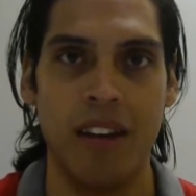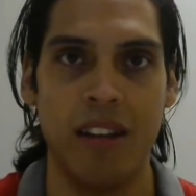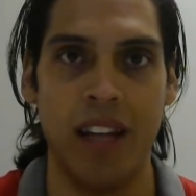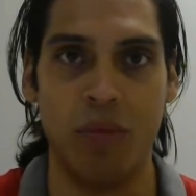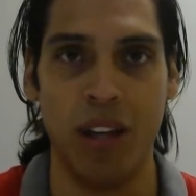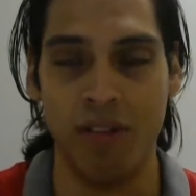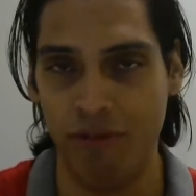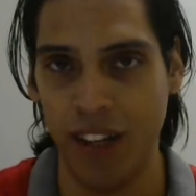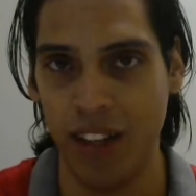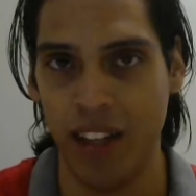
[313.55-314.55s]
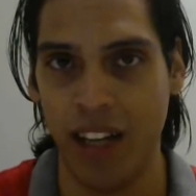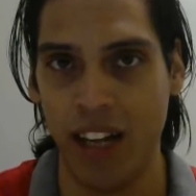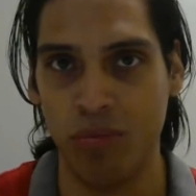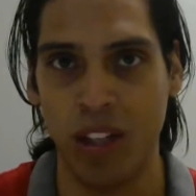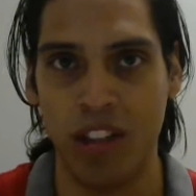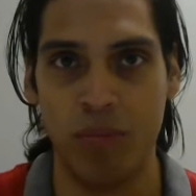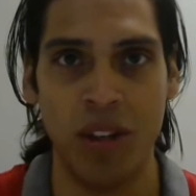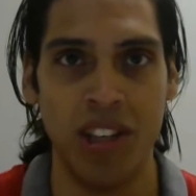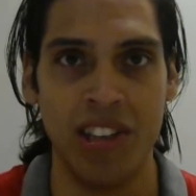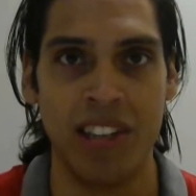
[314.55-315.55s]
like we can feel it as we
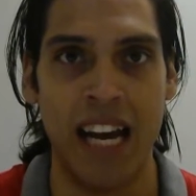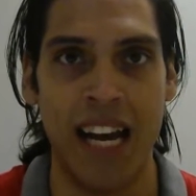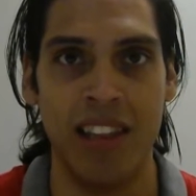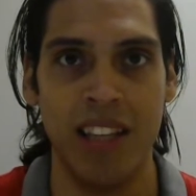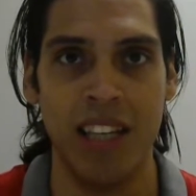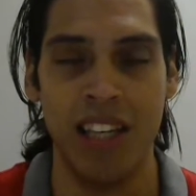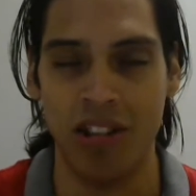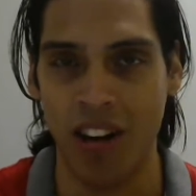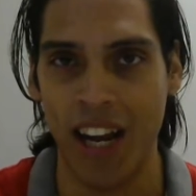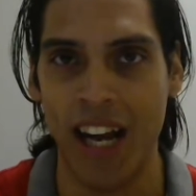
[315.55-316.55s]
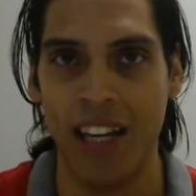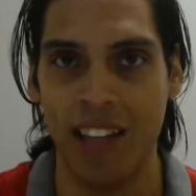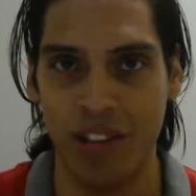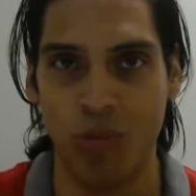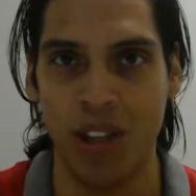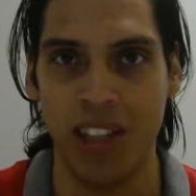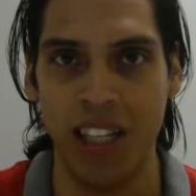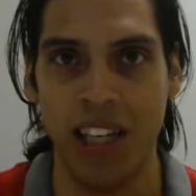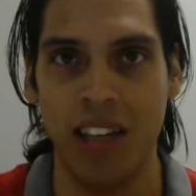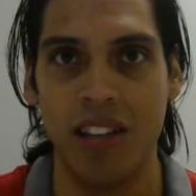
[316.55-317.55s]
experience God, that He's our head. He's the one
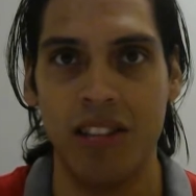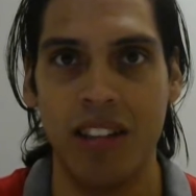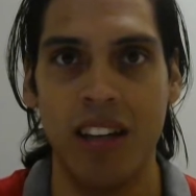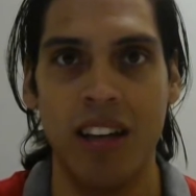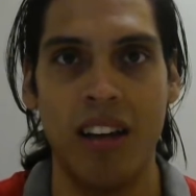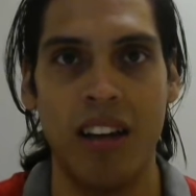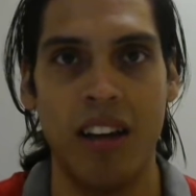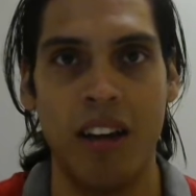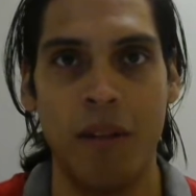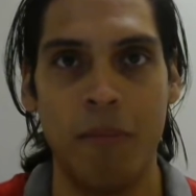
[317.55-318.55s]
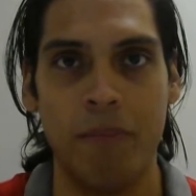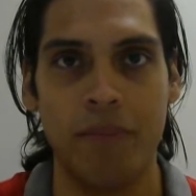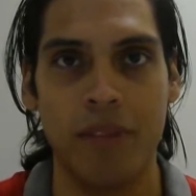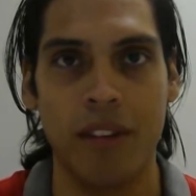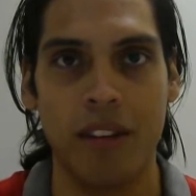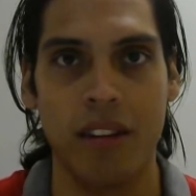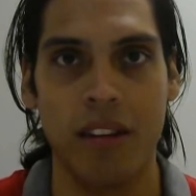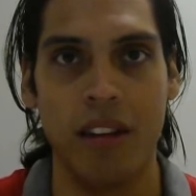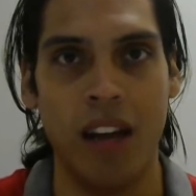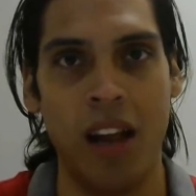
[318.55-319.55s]
leading us. Um,
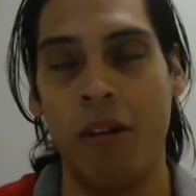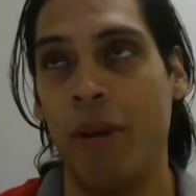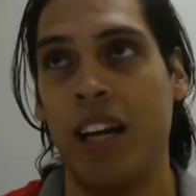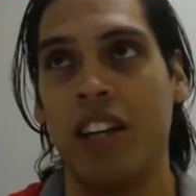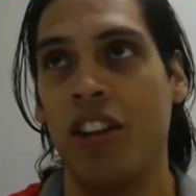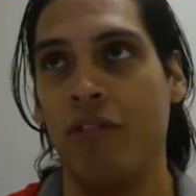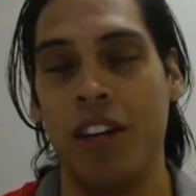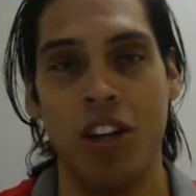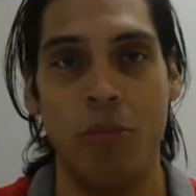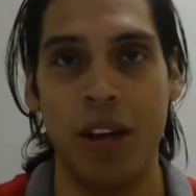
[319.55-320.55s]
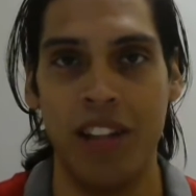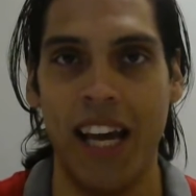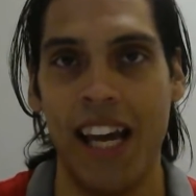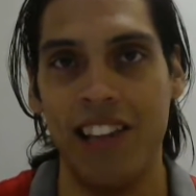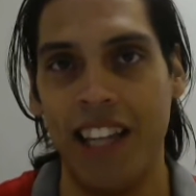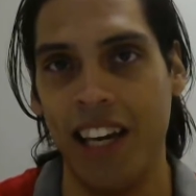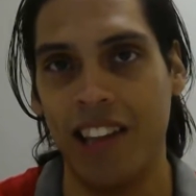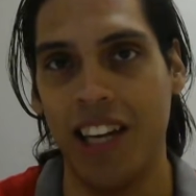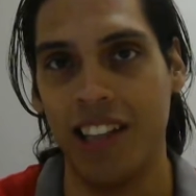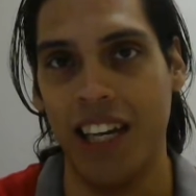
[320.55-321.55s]
and I'll make another video about the head thing.
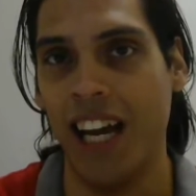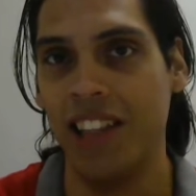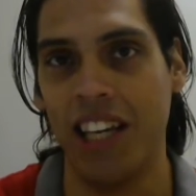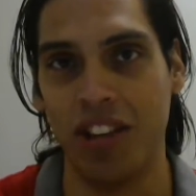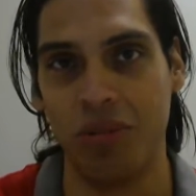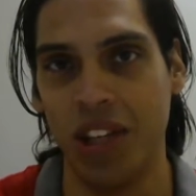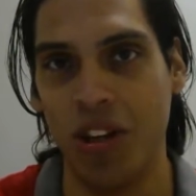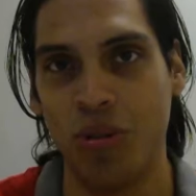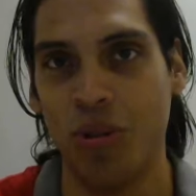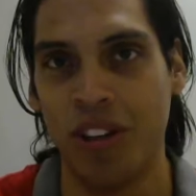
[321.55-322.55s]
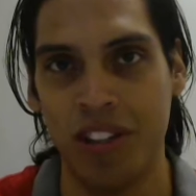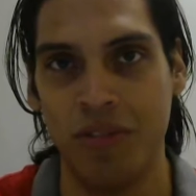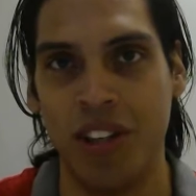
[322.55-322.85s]
Like the head thing is really cool because